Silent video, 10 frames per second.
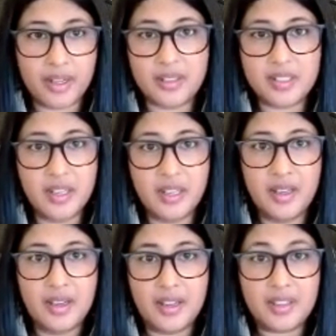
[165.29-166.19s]
And
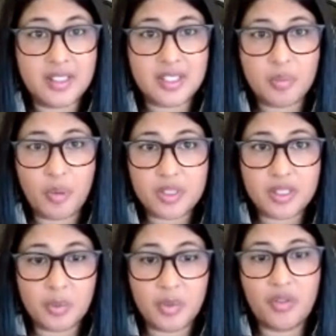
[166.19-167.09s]
I think it's
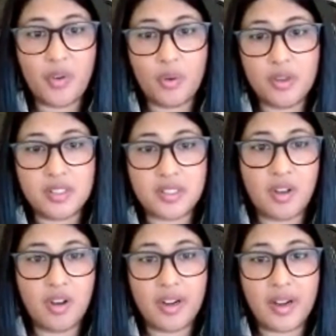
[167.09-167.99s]
important that we focus
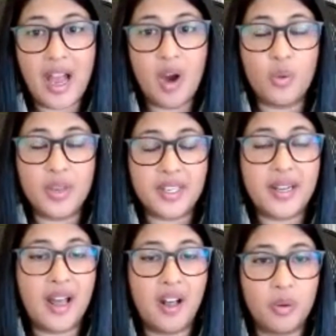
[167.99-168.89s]
on how we can
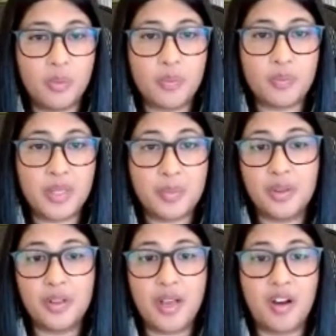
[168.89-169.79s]
help
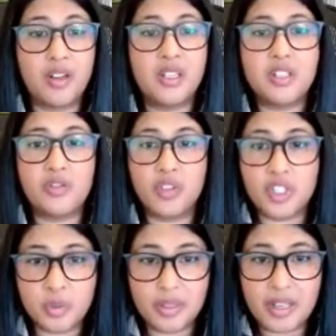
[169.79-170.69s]
people on an
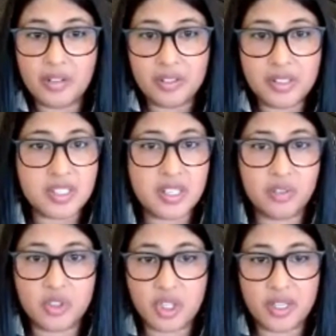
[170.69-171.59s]
individual level instead
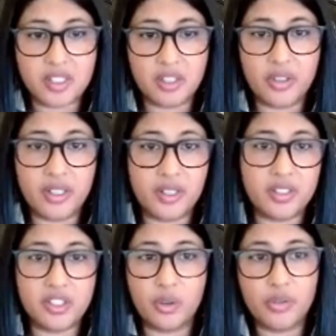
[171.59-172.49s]
of trying to look at it,
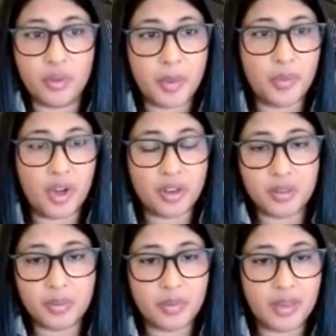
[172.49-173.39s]
from a
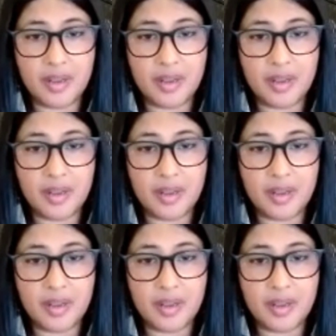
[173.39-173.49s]
broader,